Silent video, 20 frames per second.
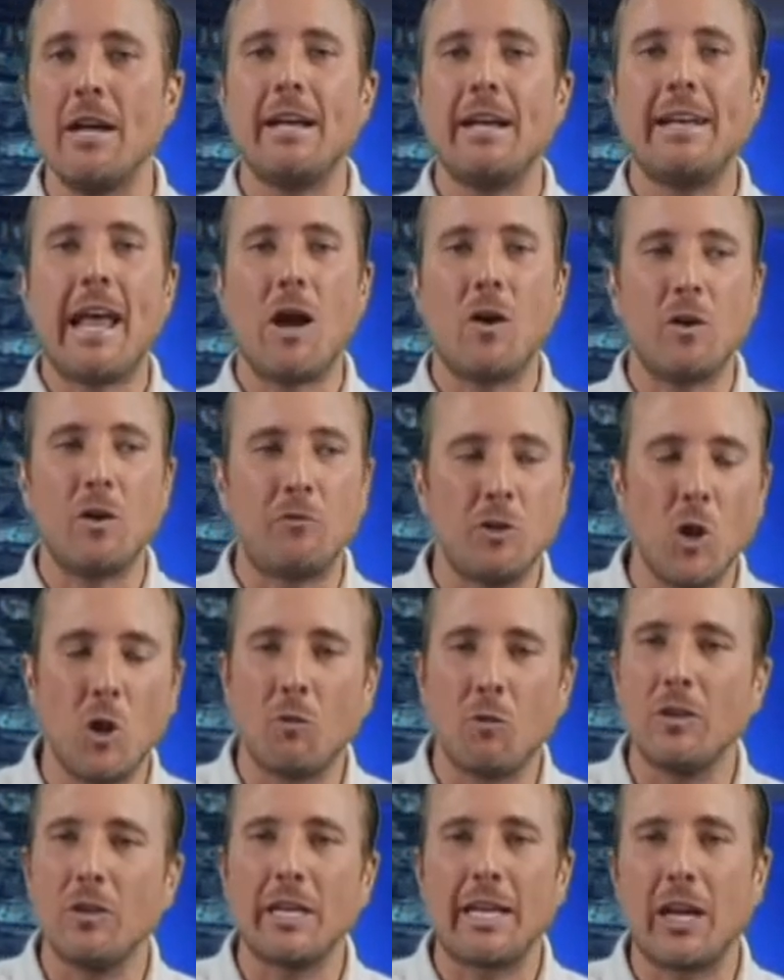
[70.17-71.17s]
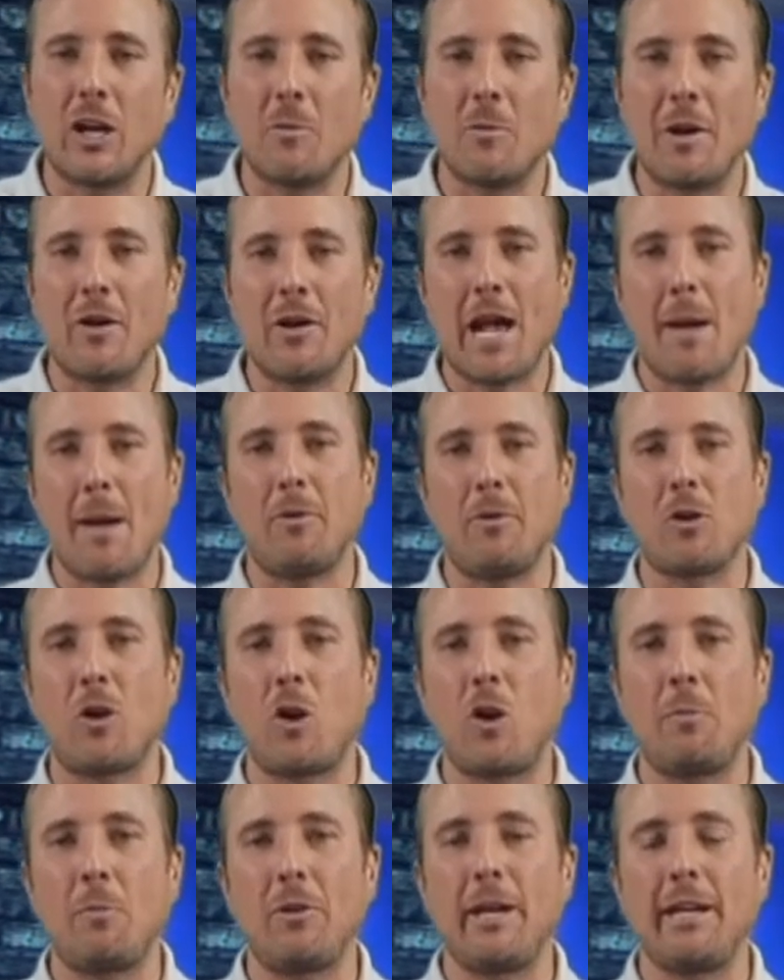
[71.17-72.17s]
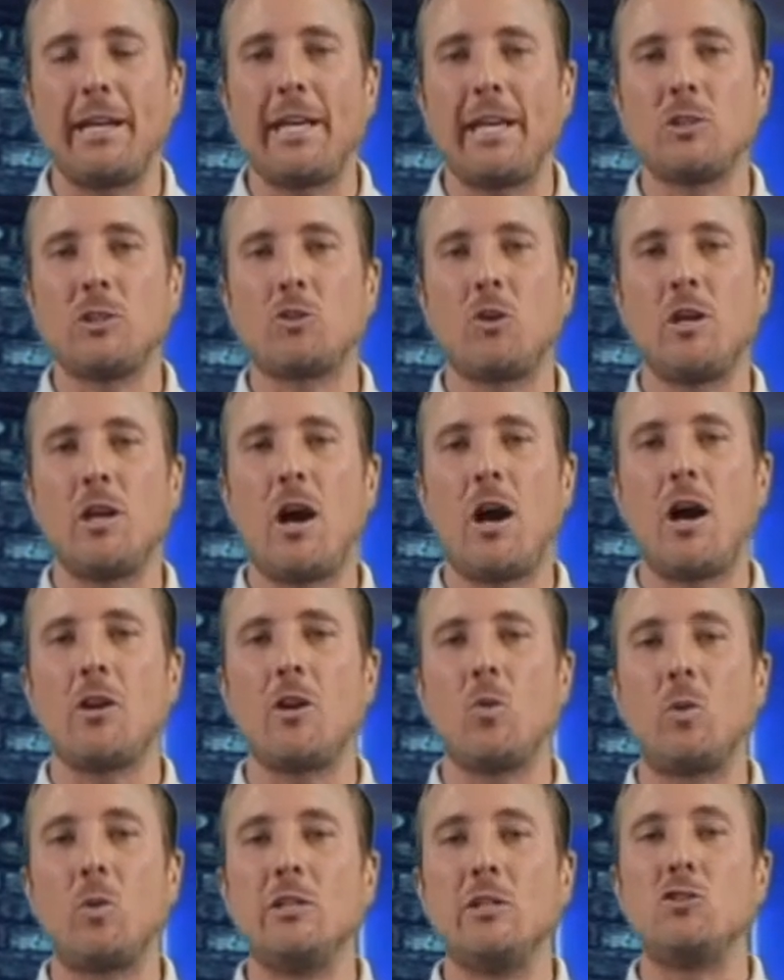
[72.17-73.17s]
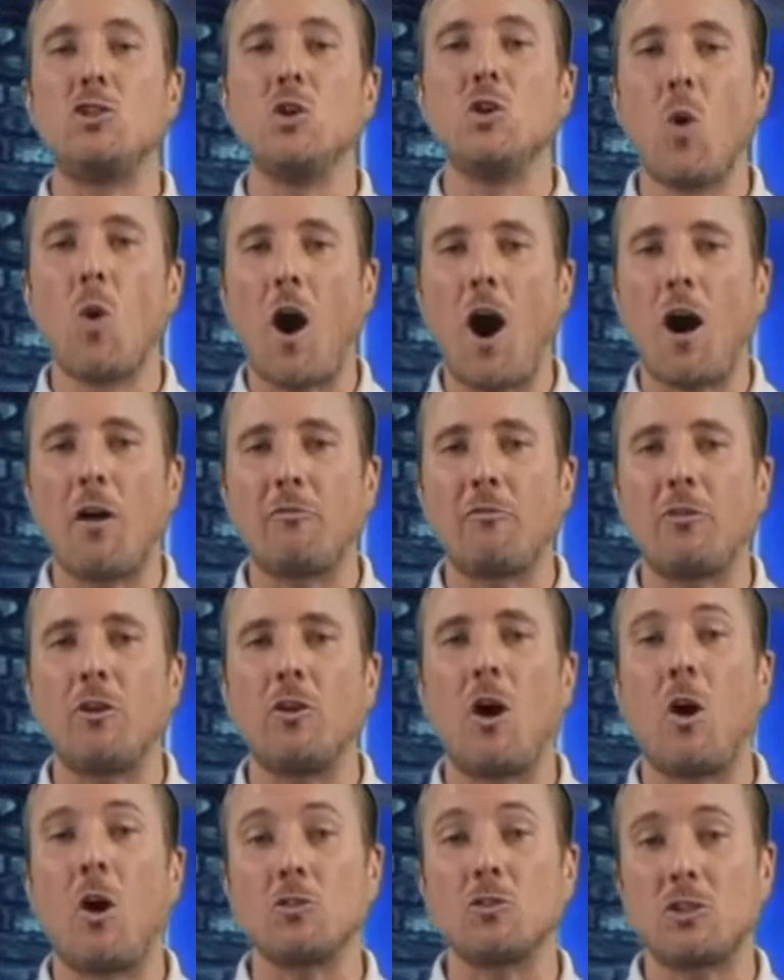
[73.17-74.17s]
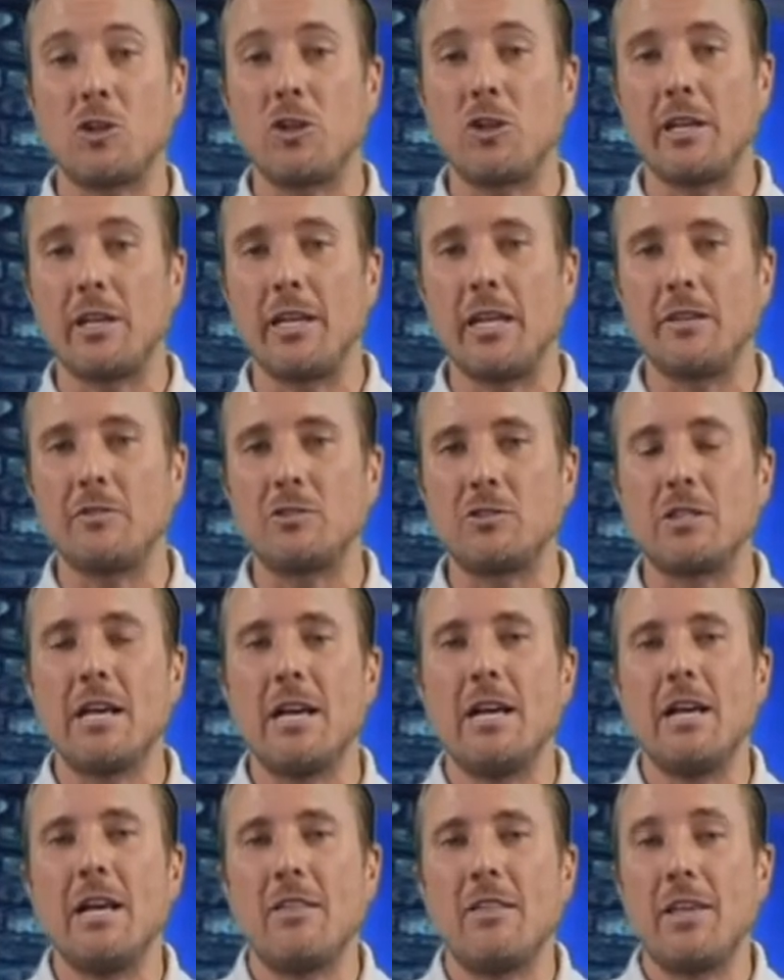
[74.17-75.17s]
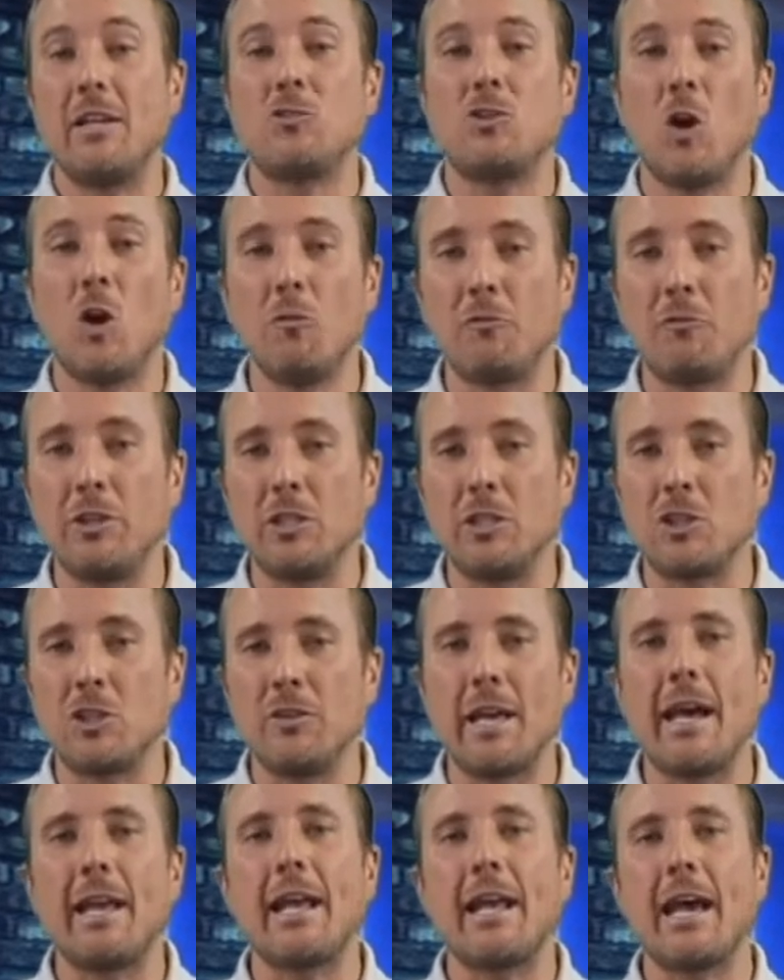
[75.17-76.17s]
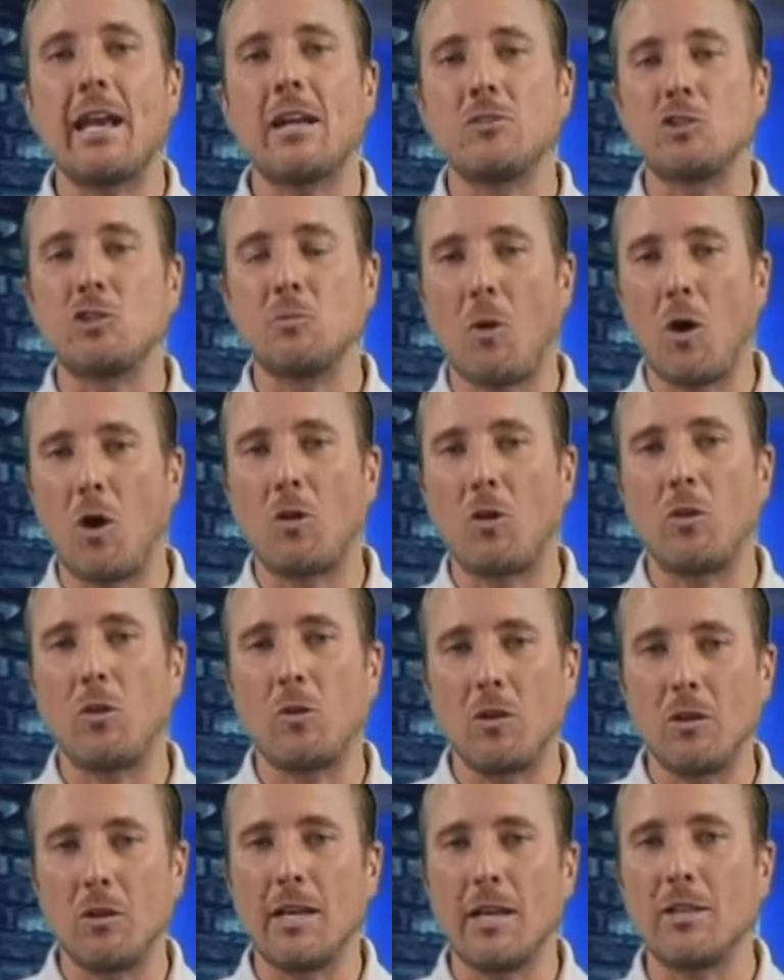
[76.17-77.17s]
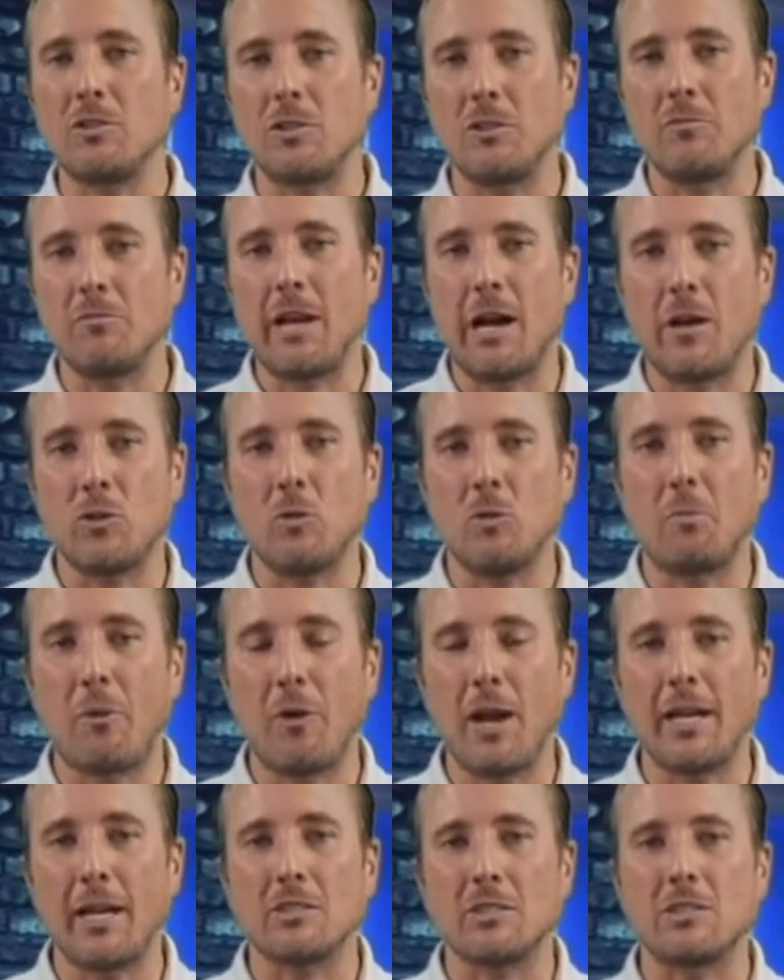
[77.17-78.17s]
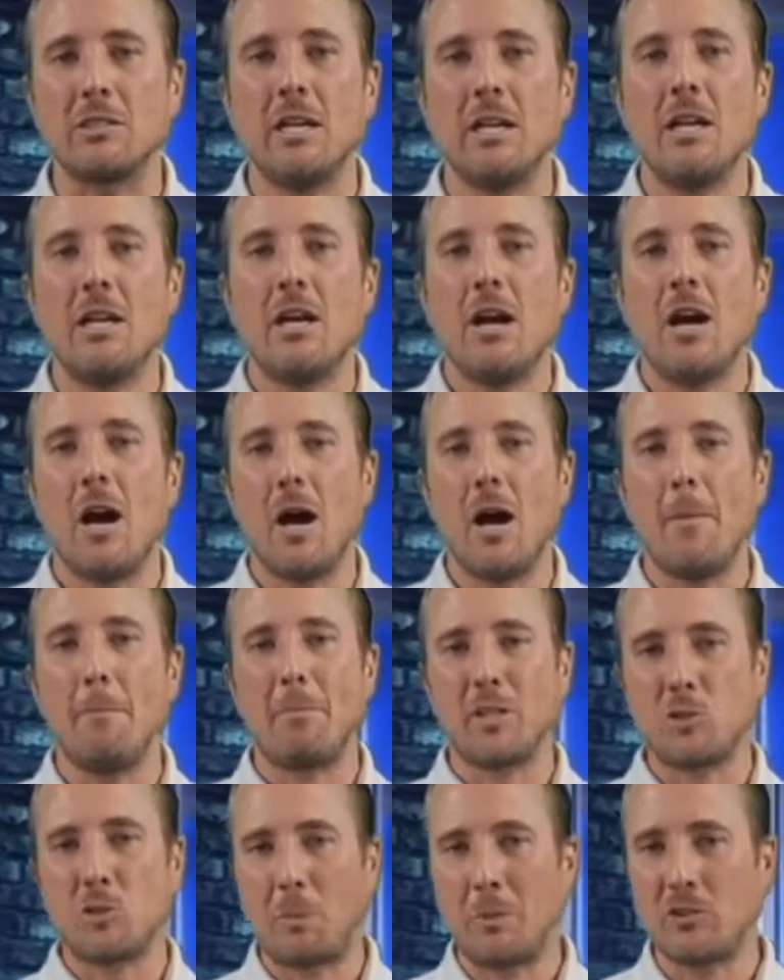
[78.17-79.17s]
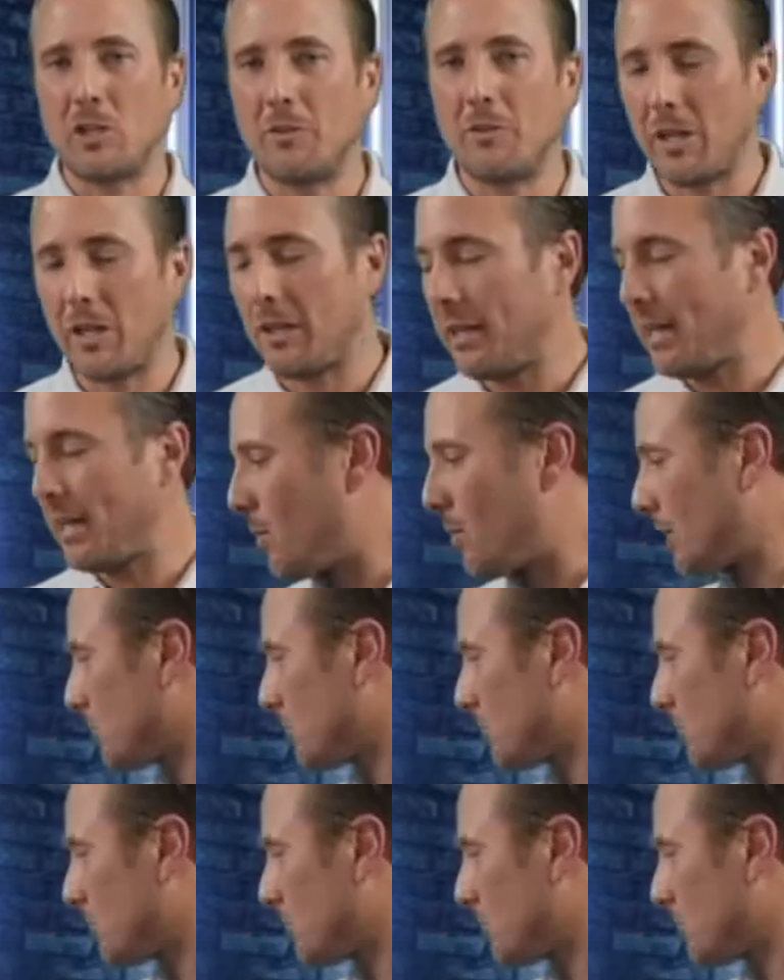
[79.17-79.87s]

Now, if you don't really care about Apple CarPlay and Android Auto, we do offer alternatives that don't feature that at a smaller or a lesser value price. But specifically, I want to